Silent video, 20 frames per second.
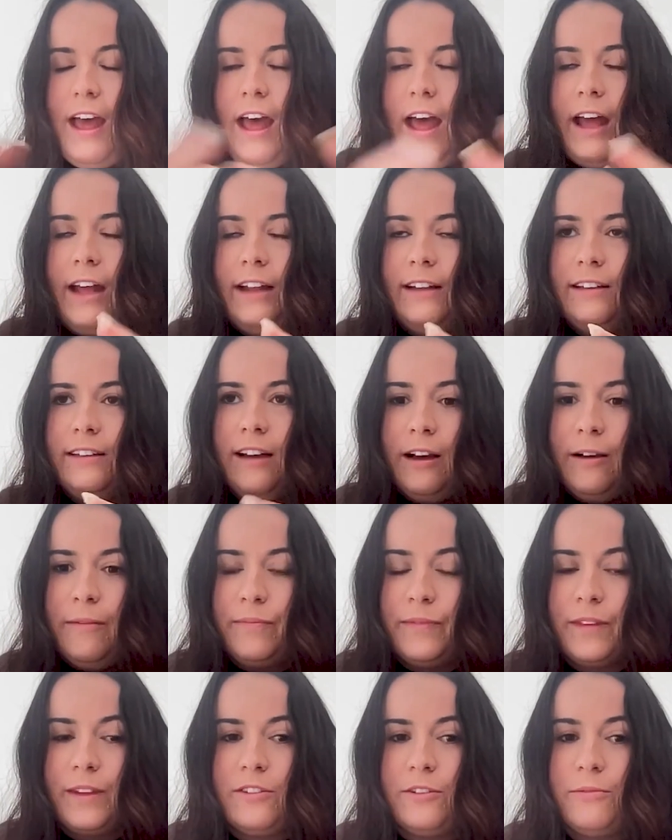And
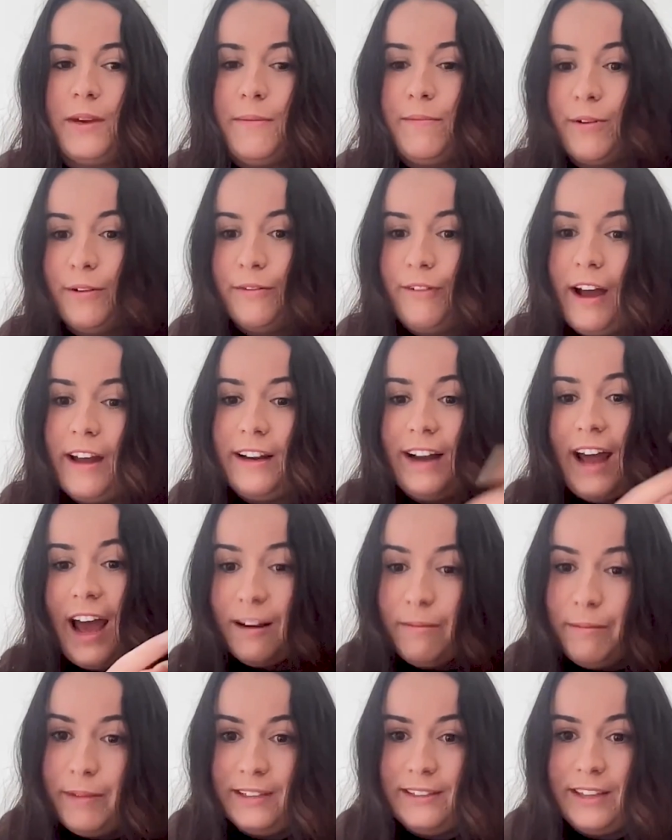so we provide an
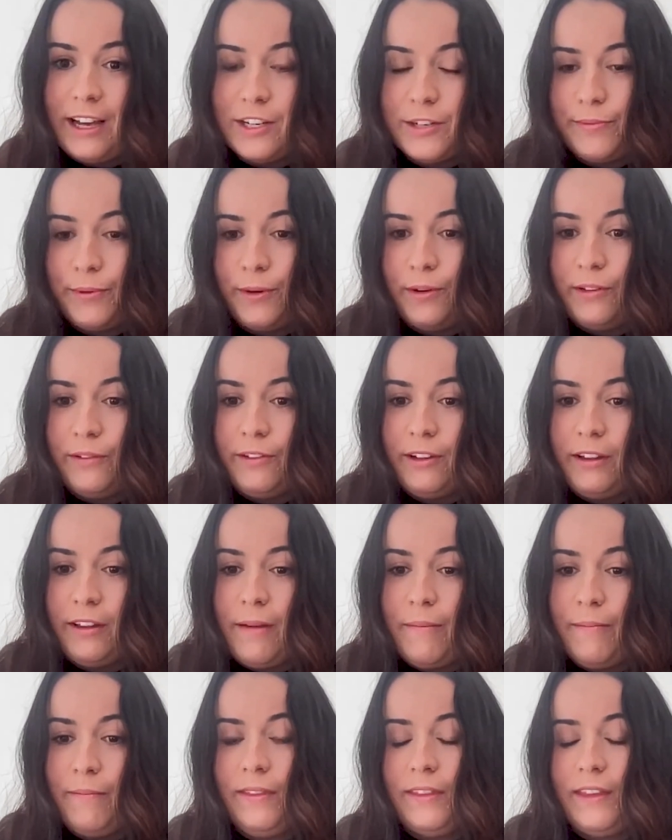admin dashboard to
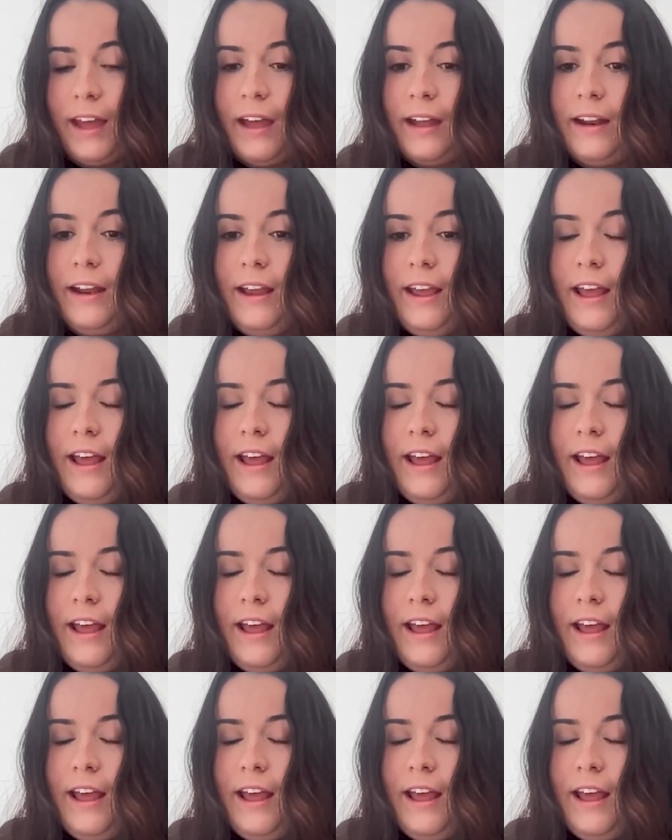them that